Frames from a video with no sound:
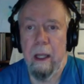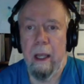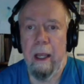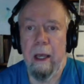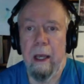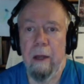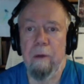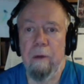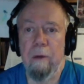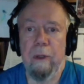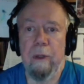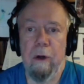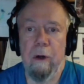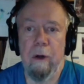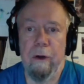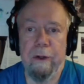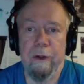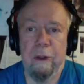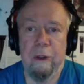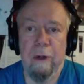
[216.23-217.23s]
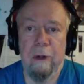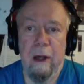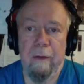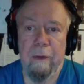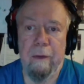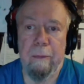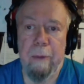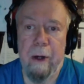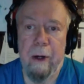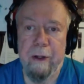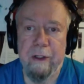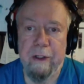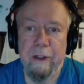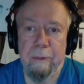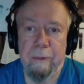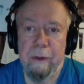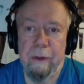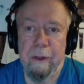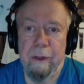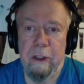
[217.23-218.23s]
And we also have the
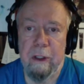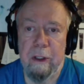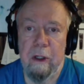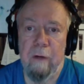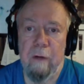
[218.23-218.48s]
possibility